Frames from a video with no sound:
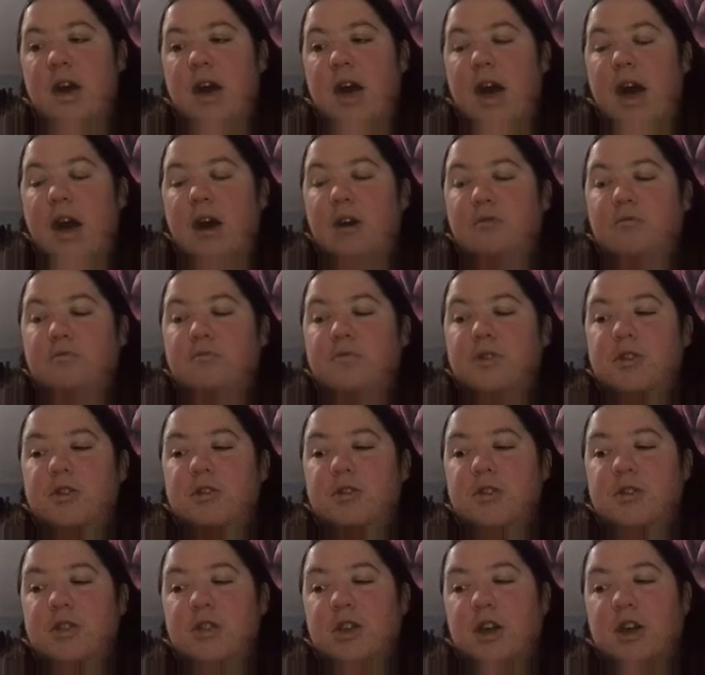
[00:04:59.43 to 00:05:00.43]
Help to
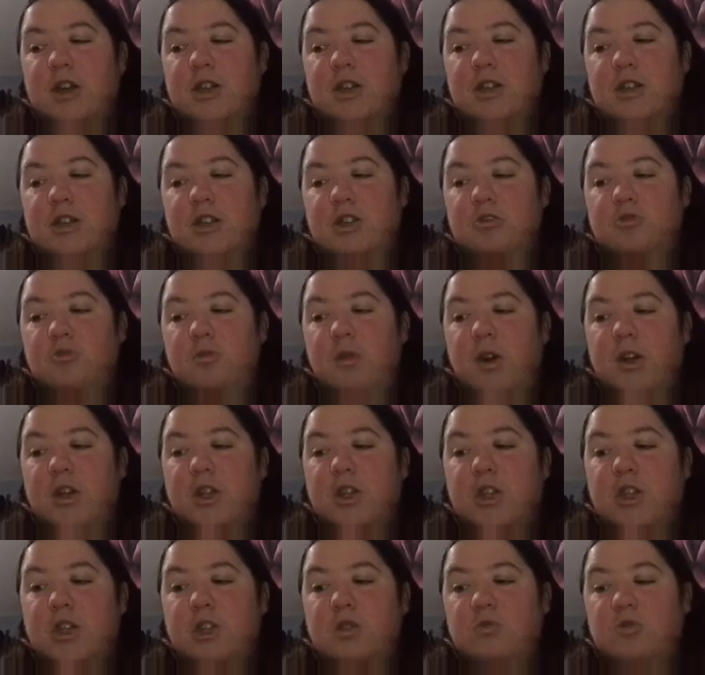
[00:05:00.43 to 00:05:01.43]
discuss
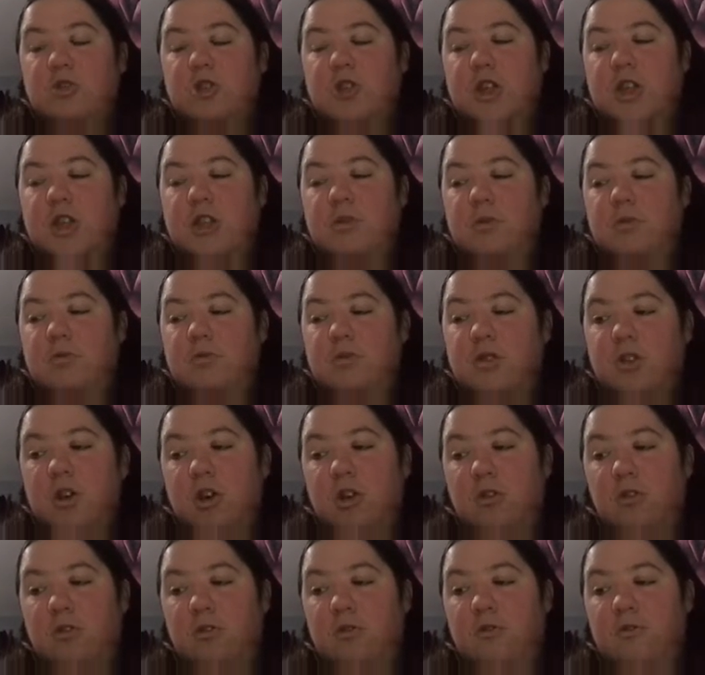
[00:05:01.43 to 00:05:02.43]
situations which need to be
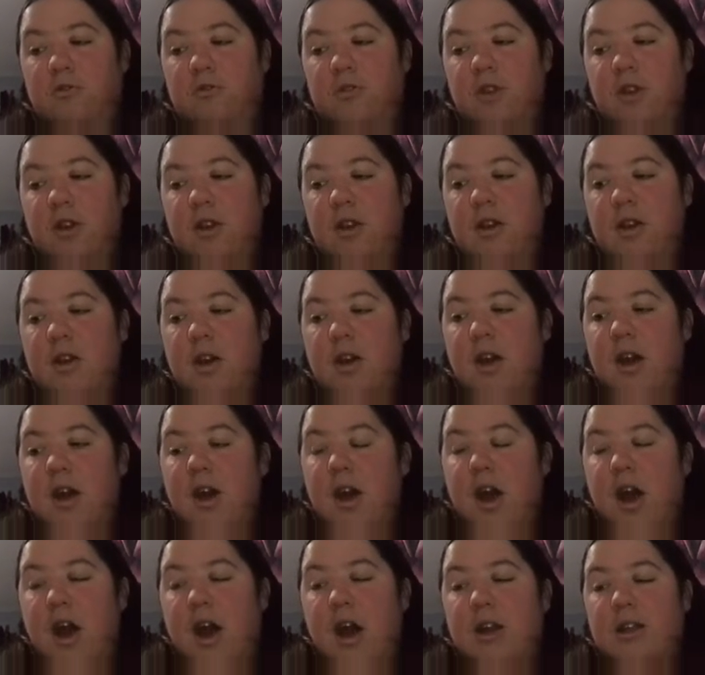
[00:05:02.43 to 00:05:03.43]
resolved.
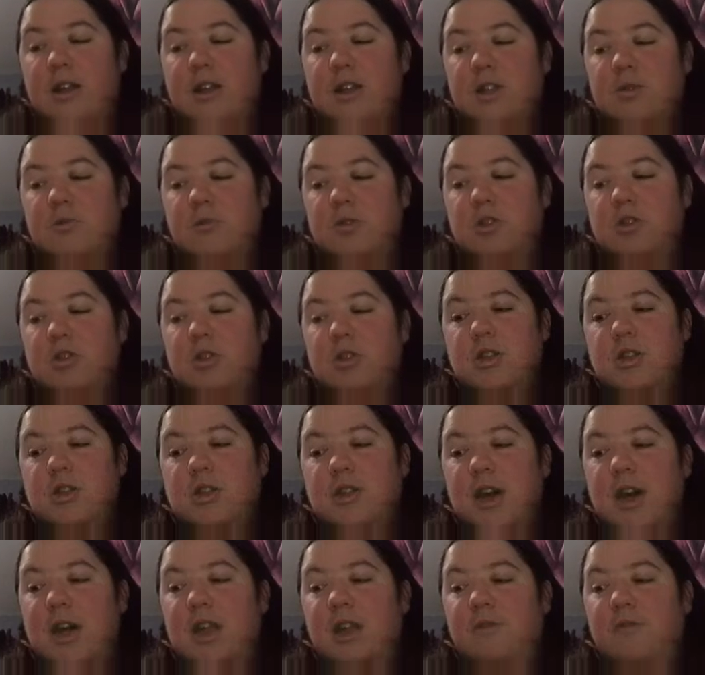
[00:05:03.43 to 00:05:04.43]
This can be as a
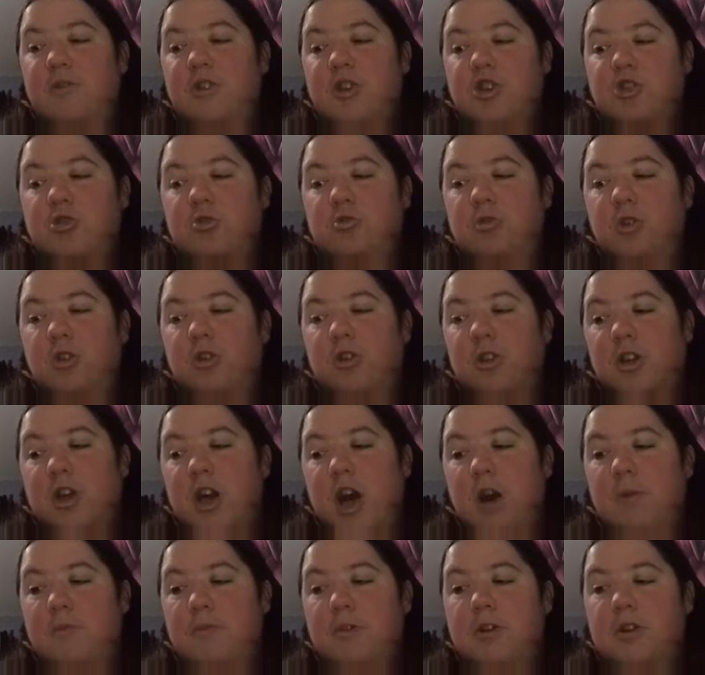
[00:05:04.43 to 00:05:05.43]
daily visual on the
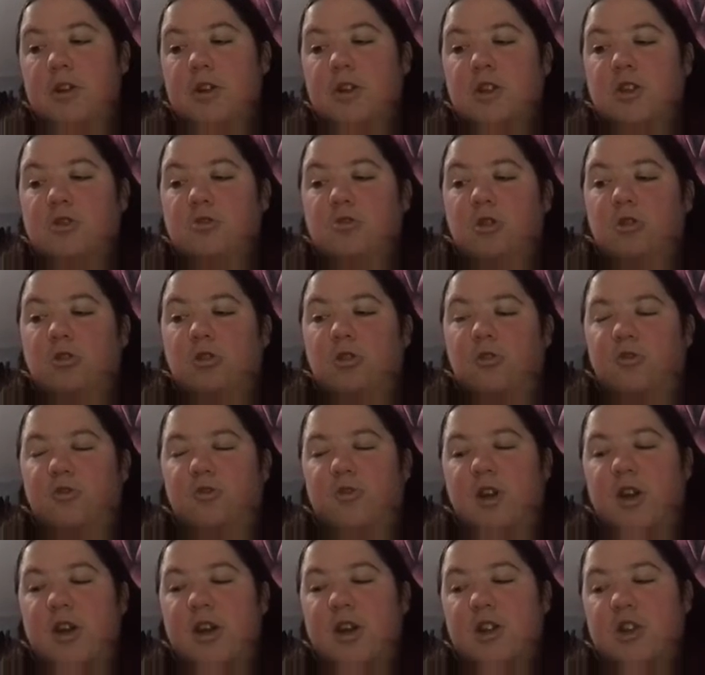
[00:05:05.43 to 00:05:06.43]
cupboards, on the
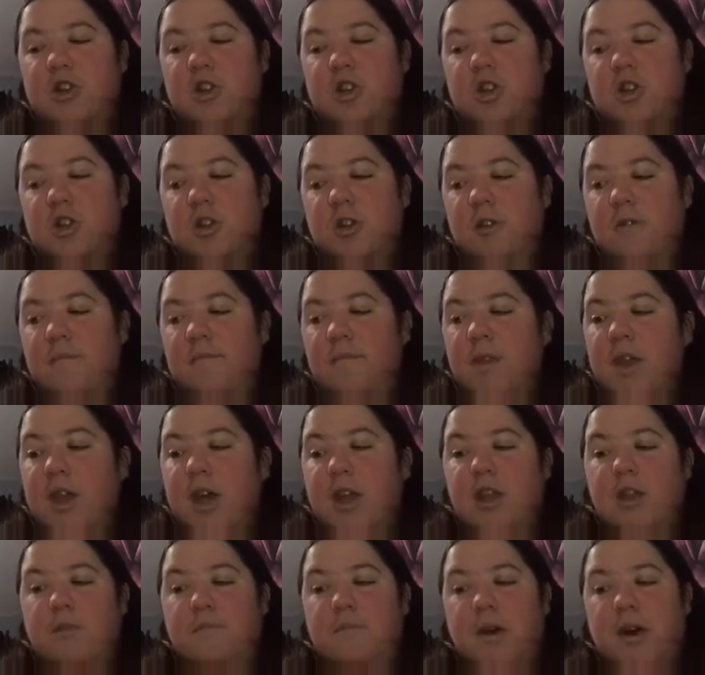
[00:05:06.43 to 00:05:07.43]
fridge,
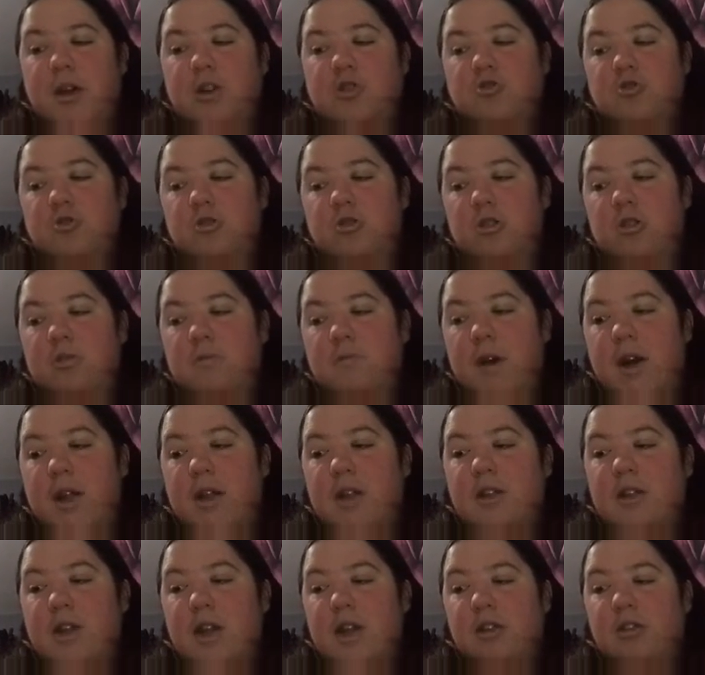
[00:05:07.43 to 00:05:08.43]
in the bedroom,
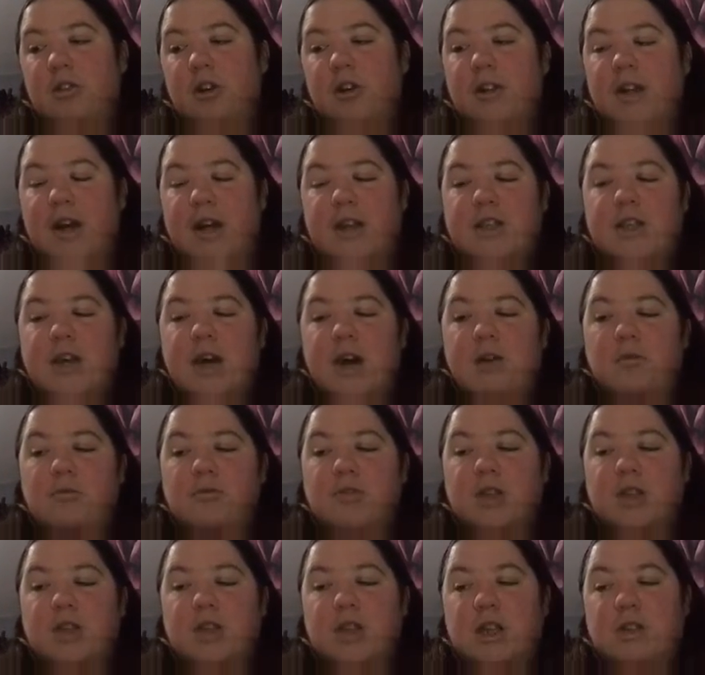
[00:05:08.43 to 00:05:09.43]
anything like that to help
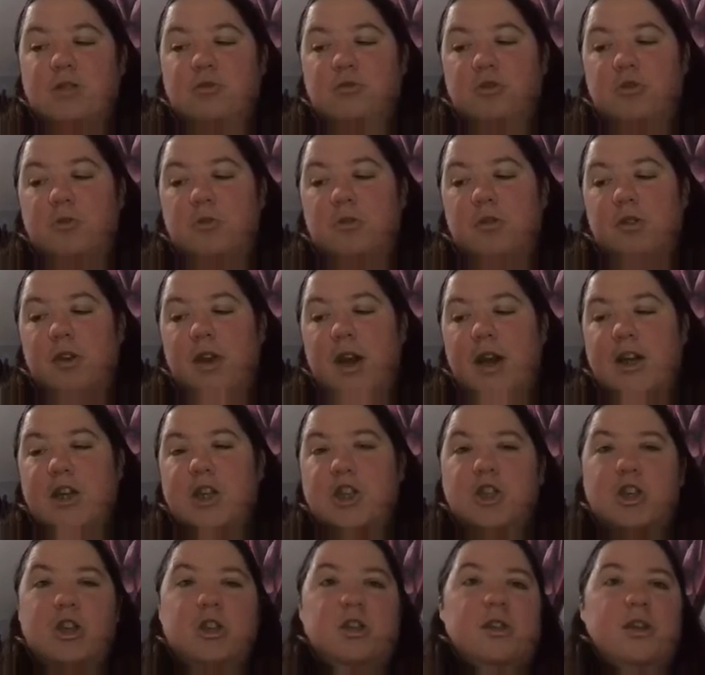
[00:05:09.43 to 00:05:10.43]
successful
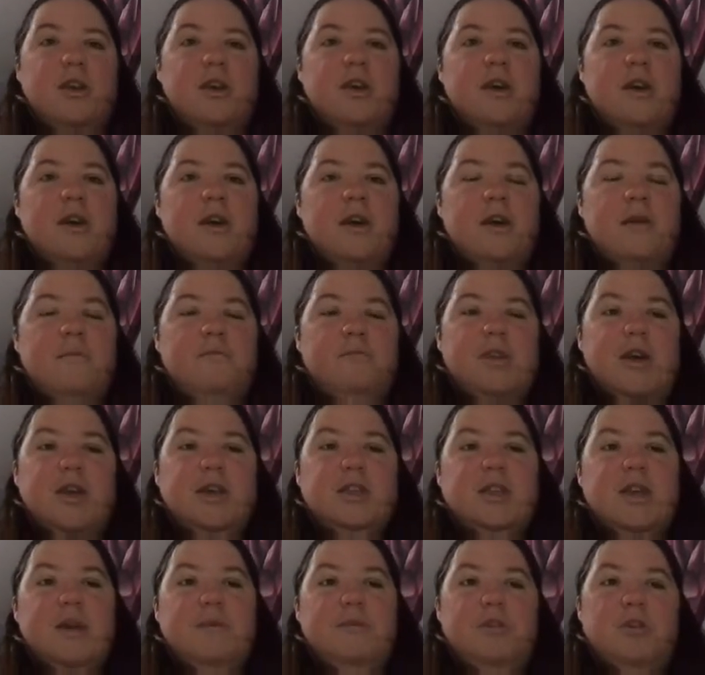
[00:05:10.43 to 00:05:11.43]
communication.
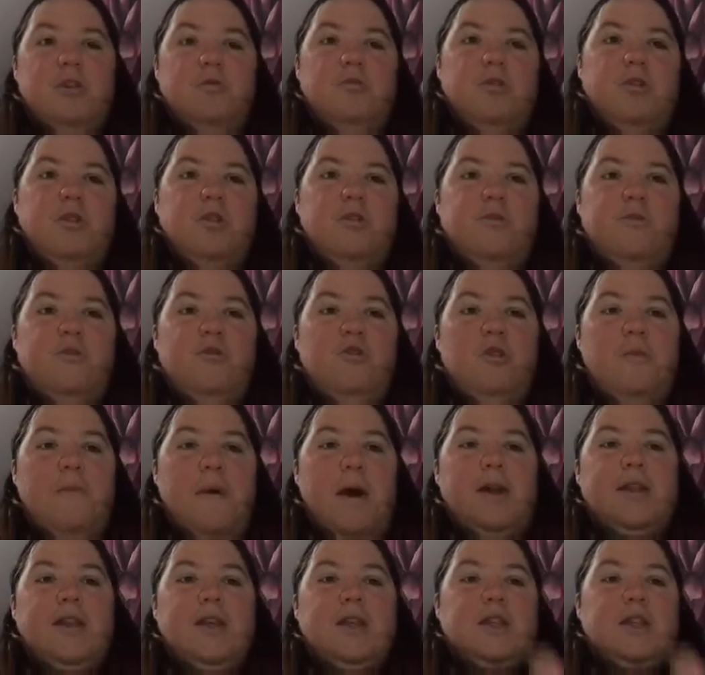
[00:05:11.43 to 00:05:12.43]
Please let me know what you thought about